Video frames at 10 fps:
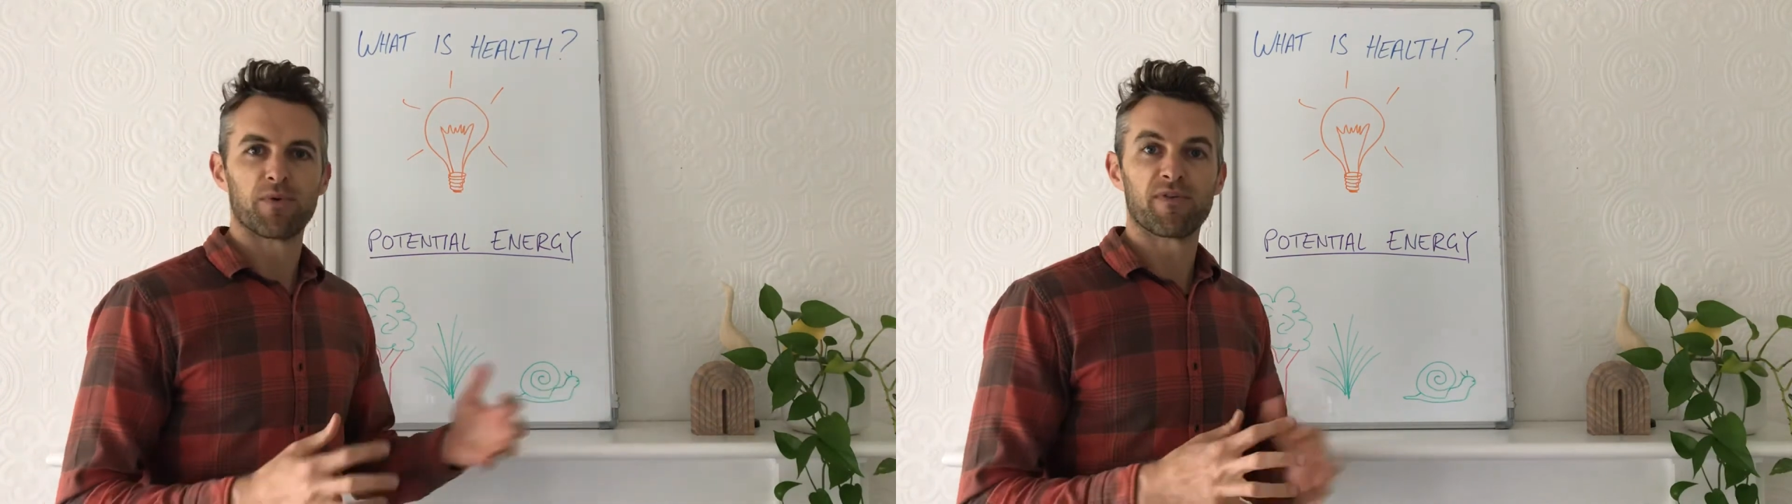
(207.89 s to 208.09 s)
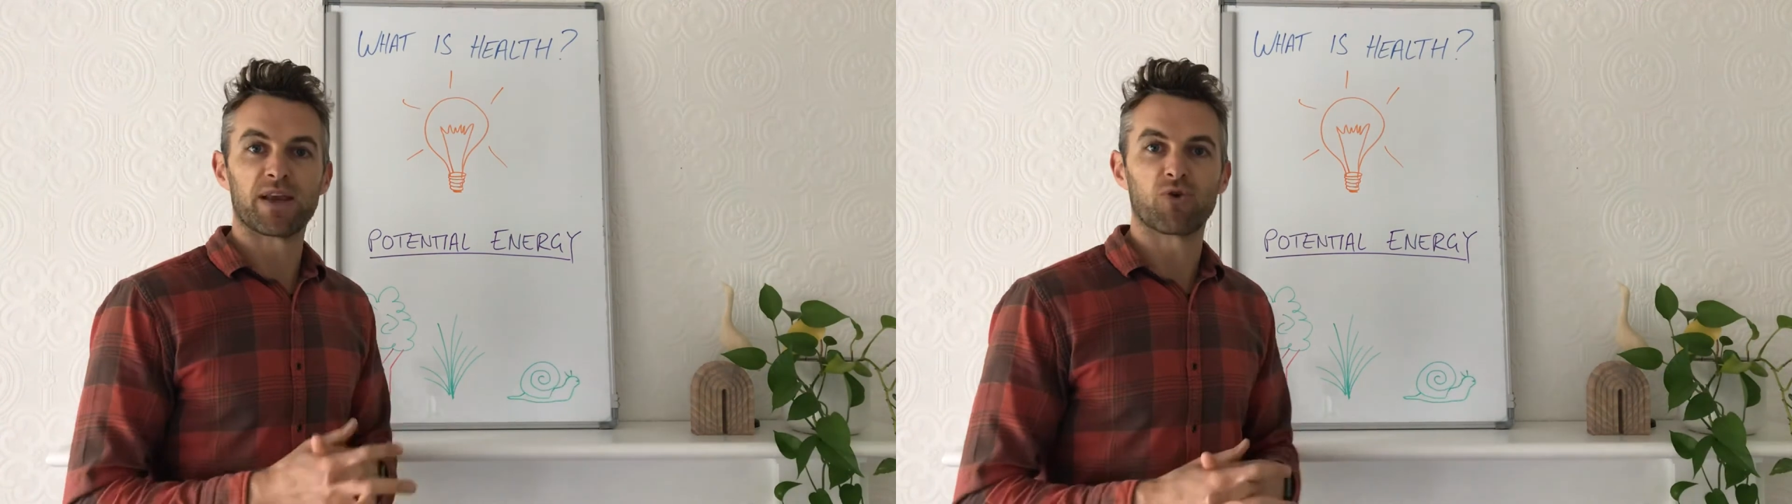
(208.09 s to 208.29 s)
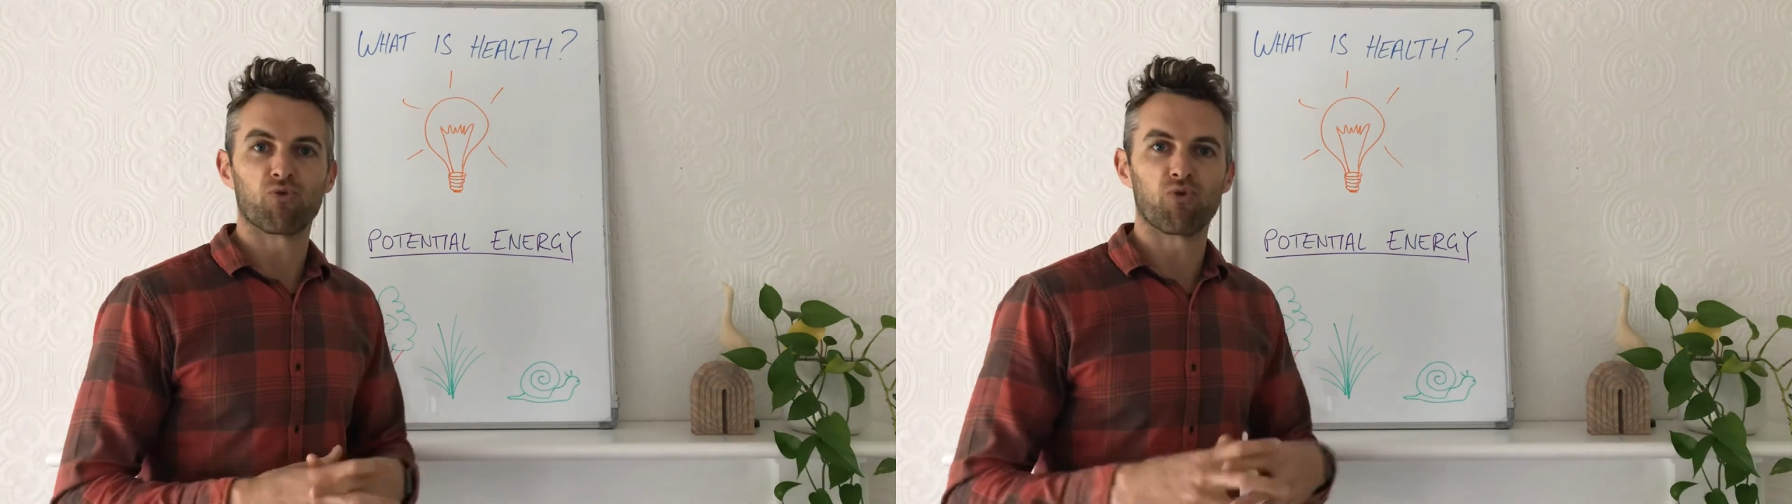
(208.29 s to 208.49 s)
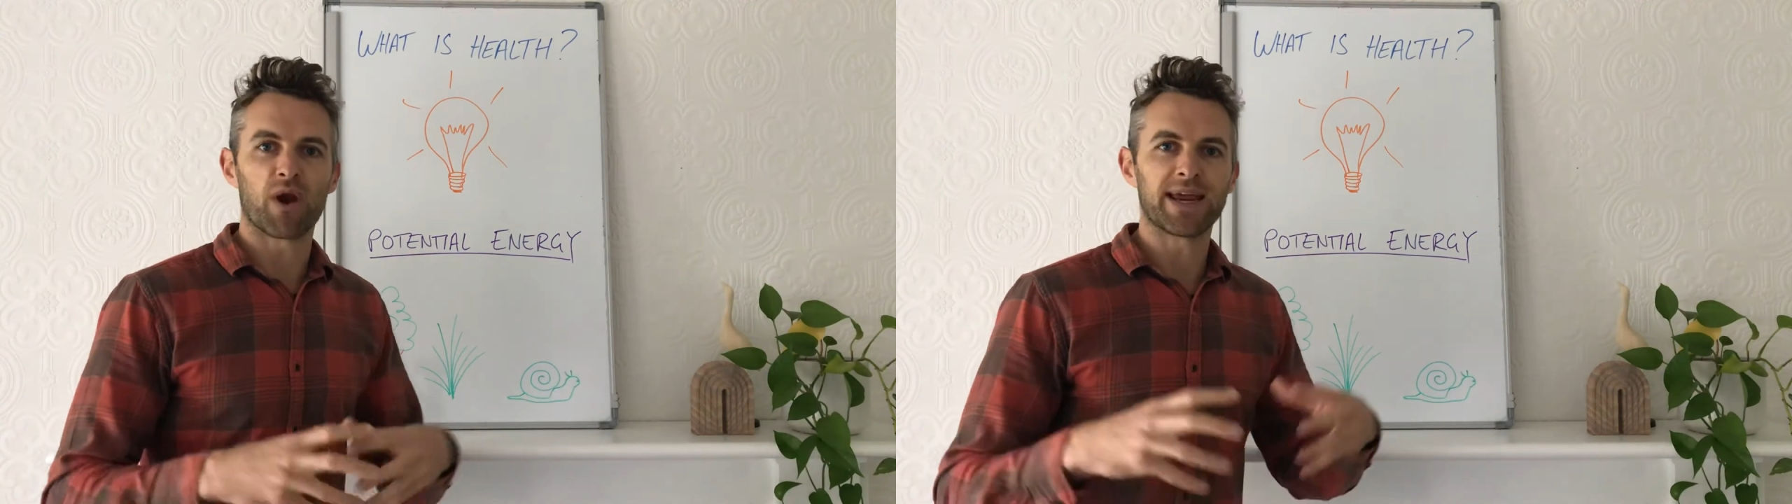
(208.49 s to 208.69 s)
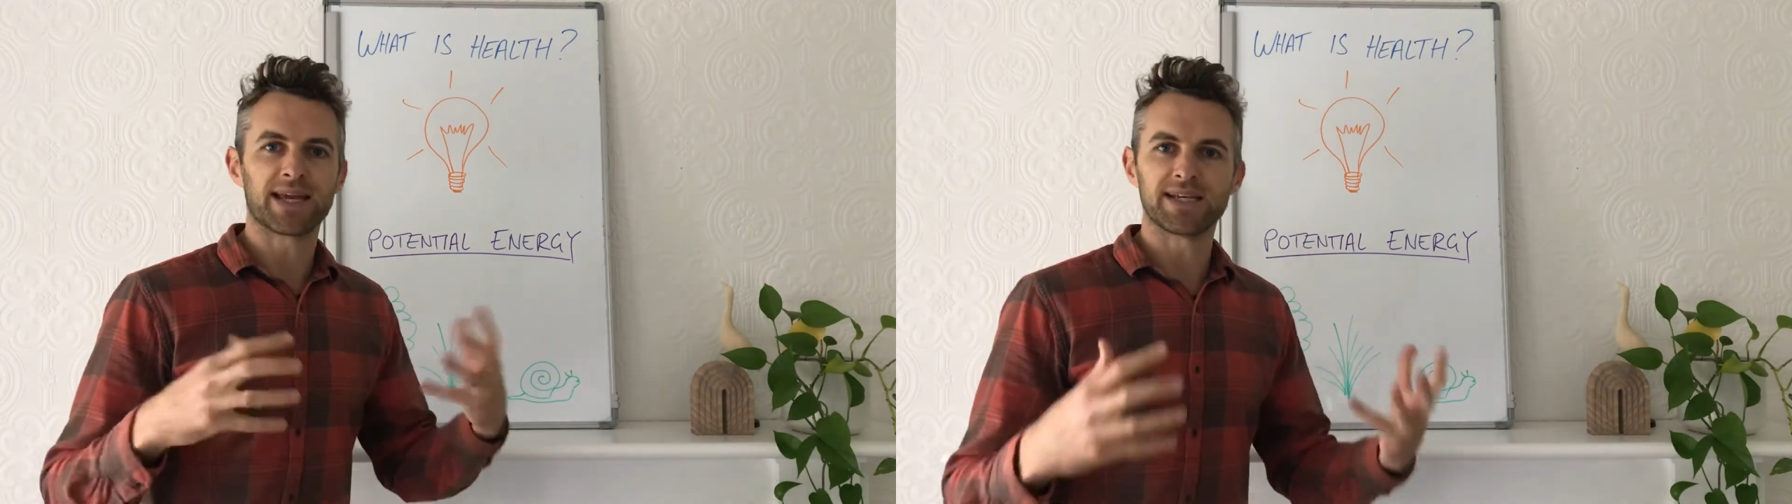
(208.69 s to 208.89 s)
We've had
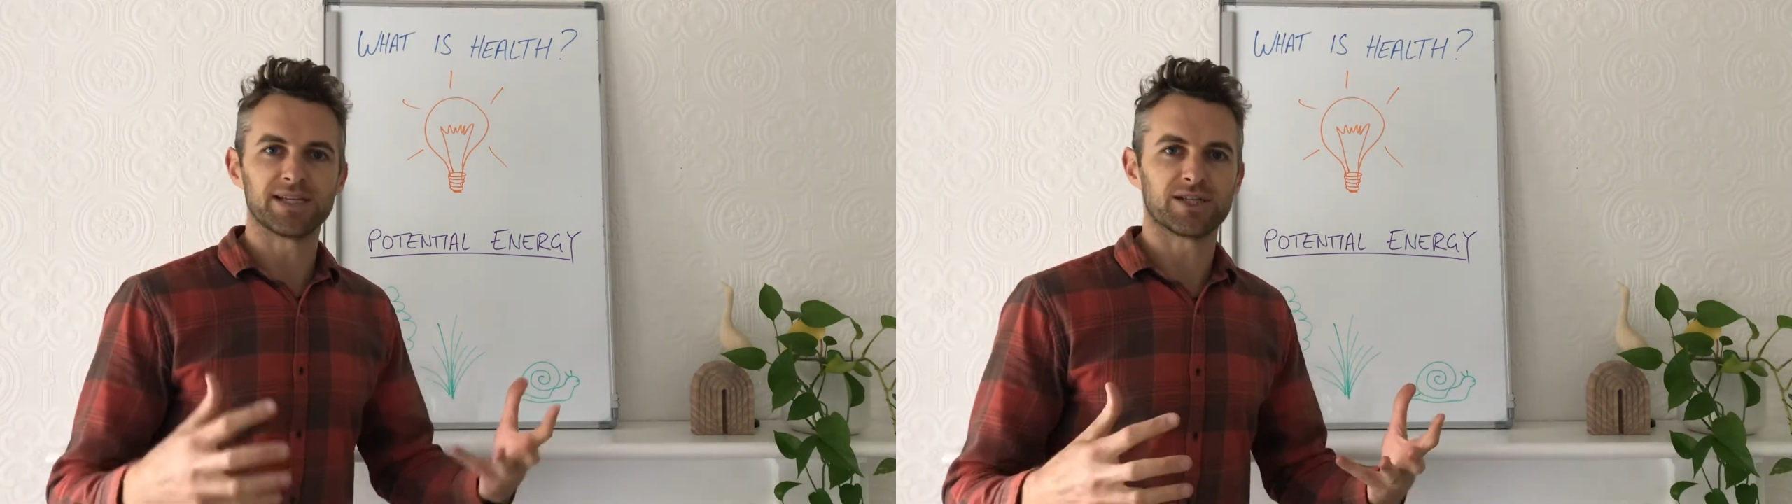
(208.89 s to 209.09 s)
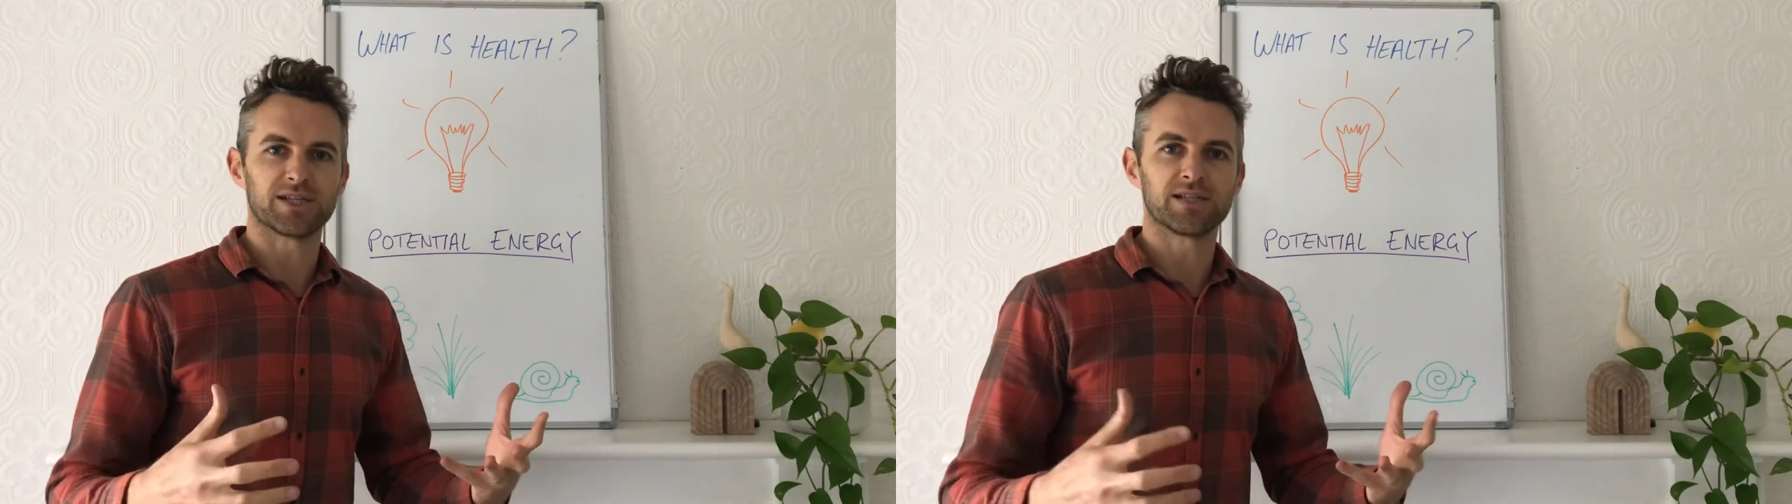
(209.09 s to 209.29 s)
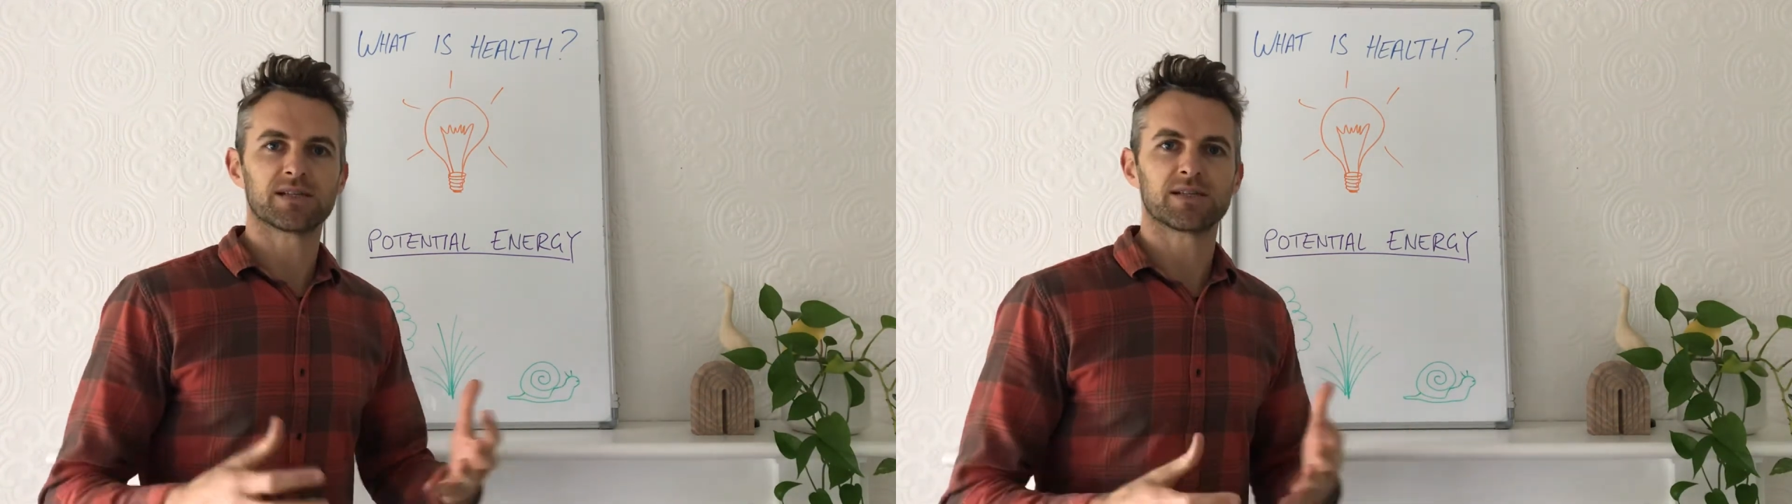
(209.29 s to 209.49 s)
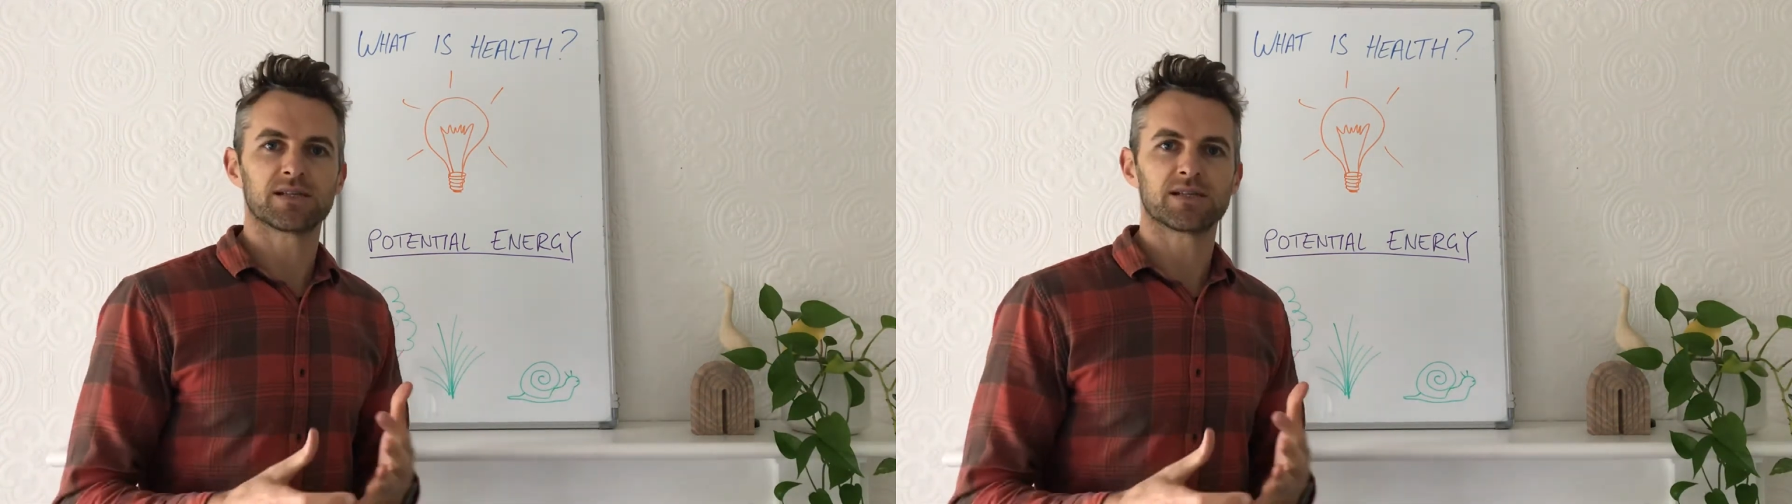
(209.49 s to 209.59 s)
great conditions,